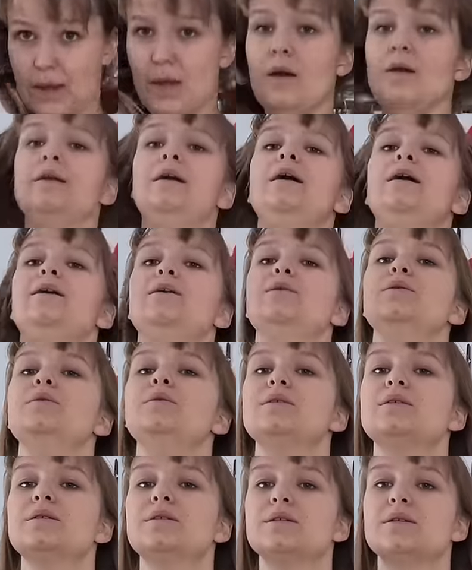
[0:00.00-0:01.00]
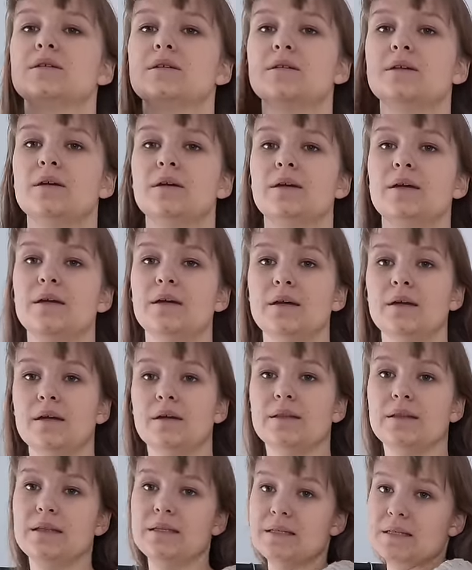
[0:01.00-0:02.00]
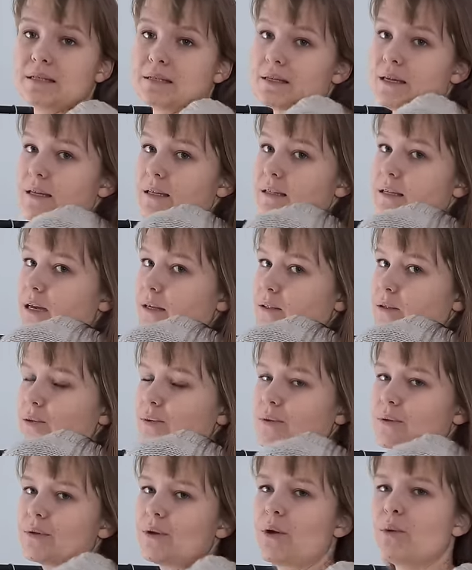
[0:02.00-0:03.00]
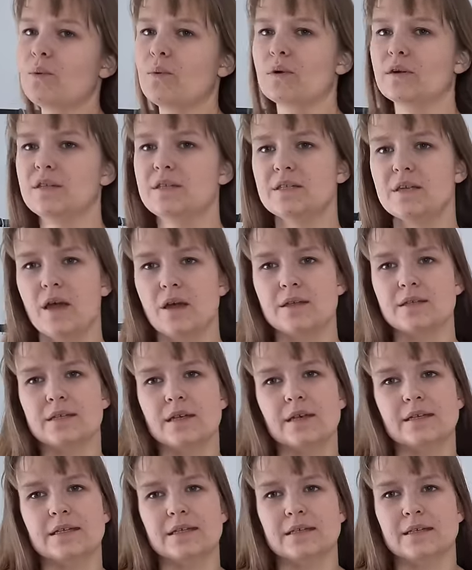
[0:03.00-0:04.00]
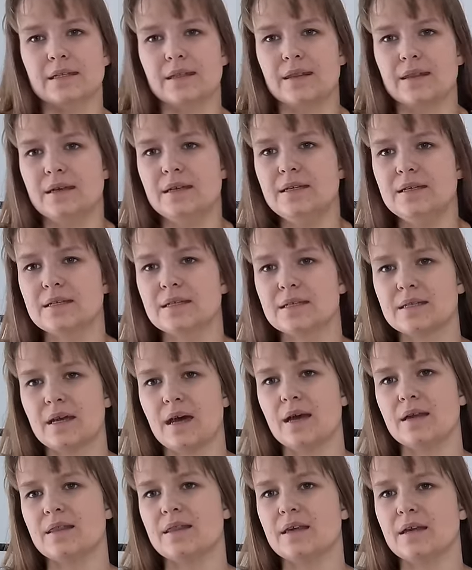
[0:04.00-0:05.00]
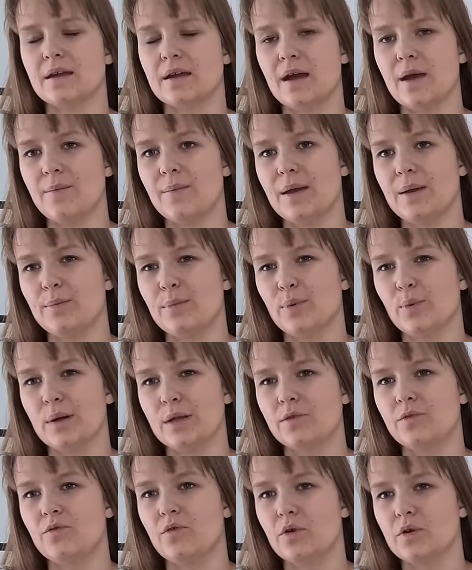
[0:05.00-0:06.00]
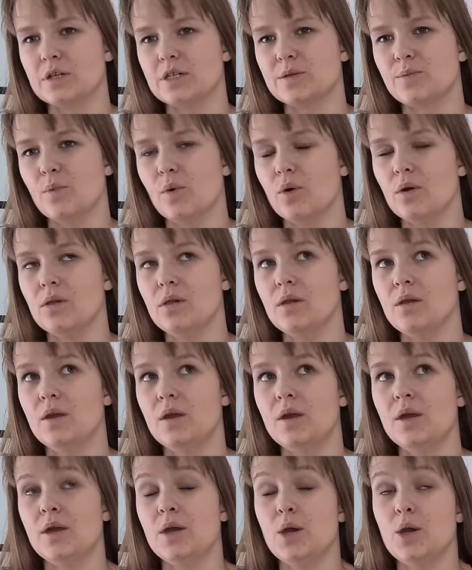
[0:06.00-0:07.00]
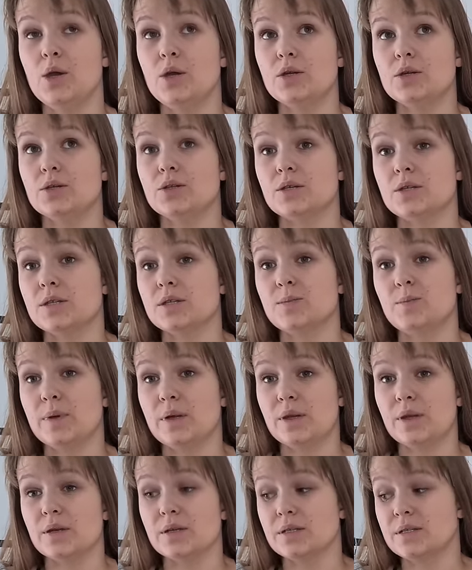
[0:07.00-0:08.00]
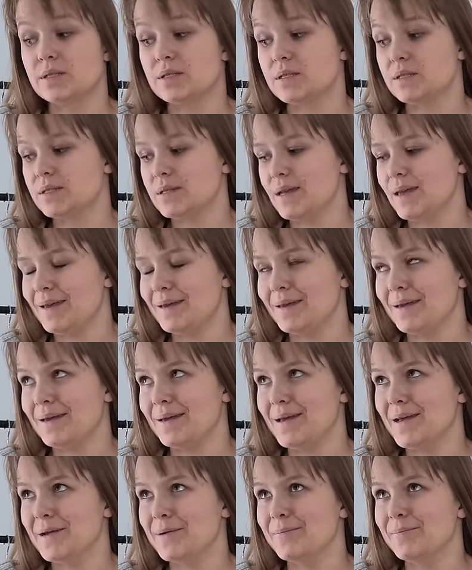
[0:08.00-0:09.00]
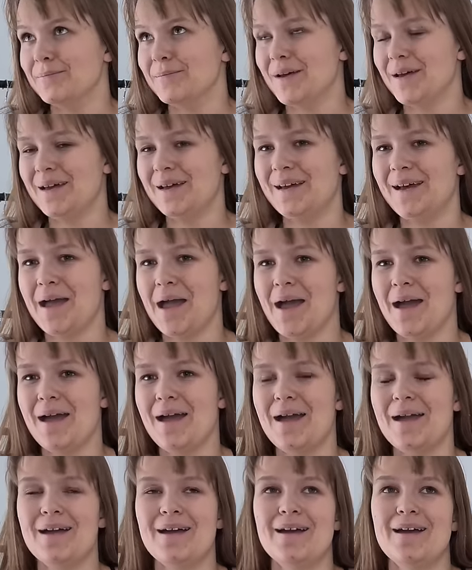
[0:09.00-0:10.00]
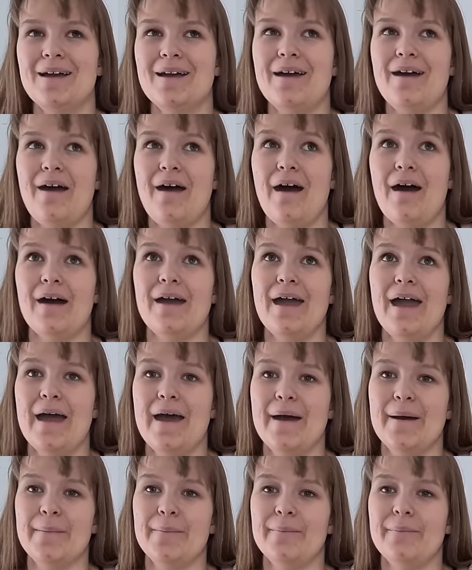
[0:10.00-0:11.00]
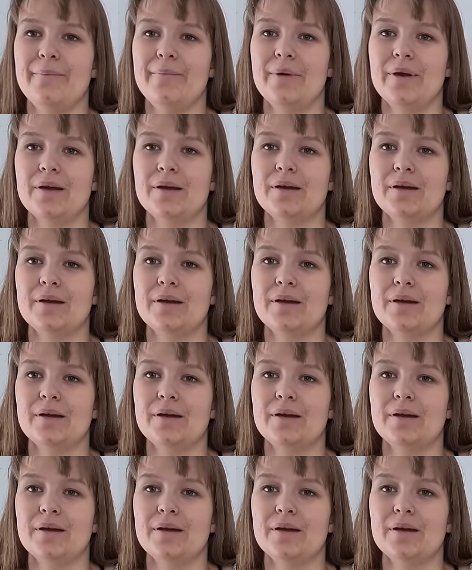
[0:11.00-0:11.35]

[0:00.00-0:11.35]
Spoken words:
yarn I used. This is it. I don't know what size I did in this. I think I maybe went for a small, just because I haven't